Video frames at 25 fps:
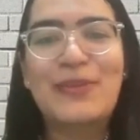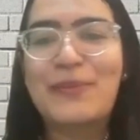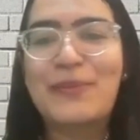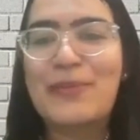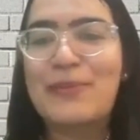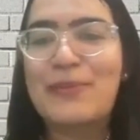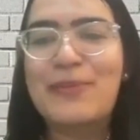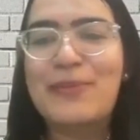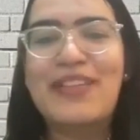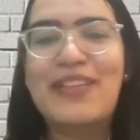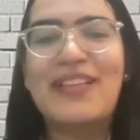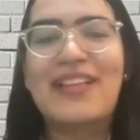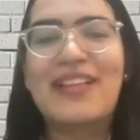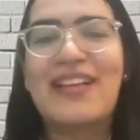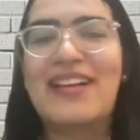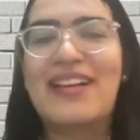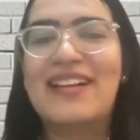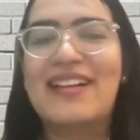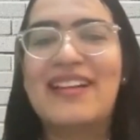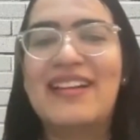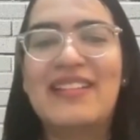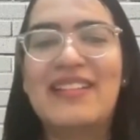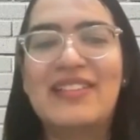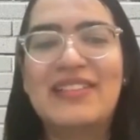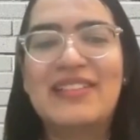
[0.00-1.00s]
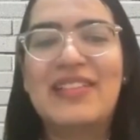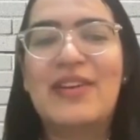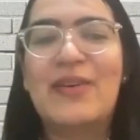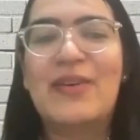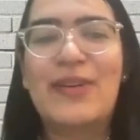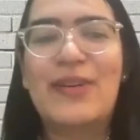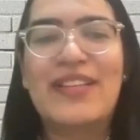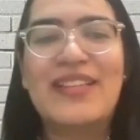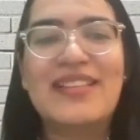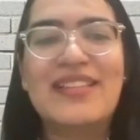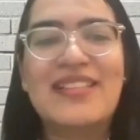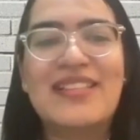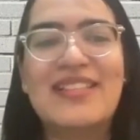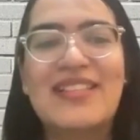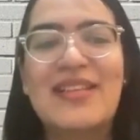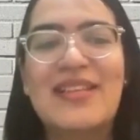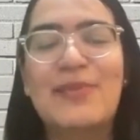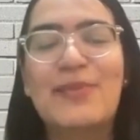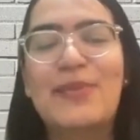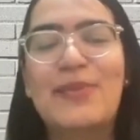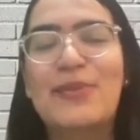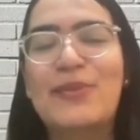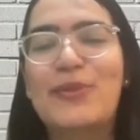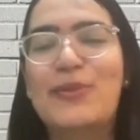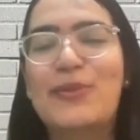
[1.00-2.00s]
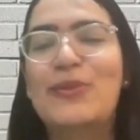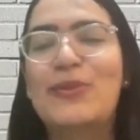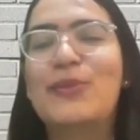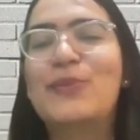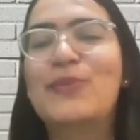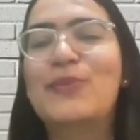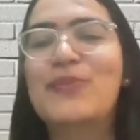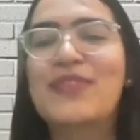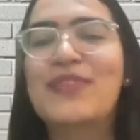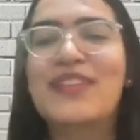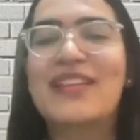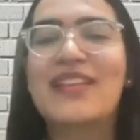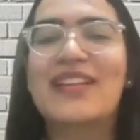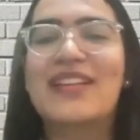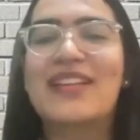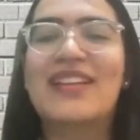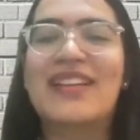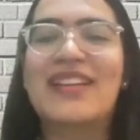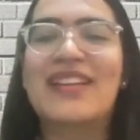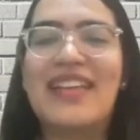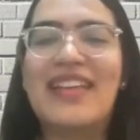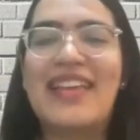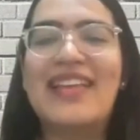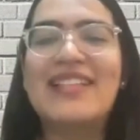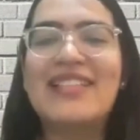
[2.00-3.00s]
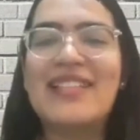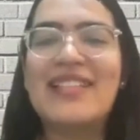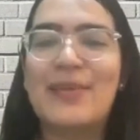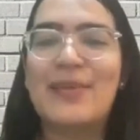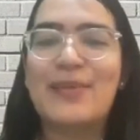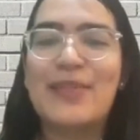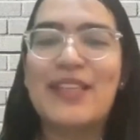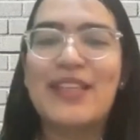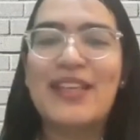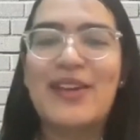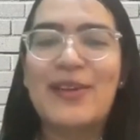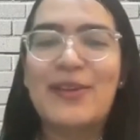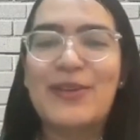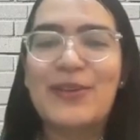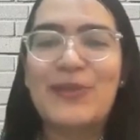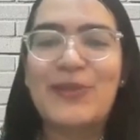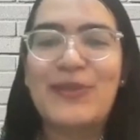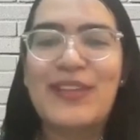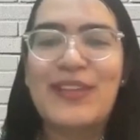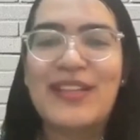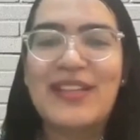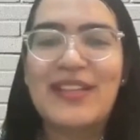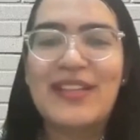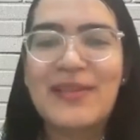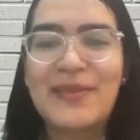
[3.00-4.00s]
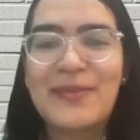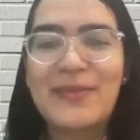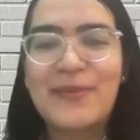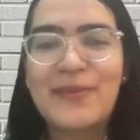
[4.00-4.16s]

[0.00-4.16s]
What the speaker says: people, the audience is able to gain something out of it.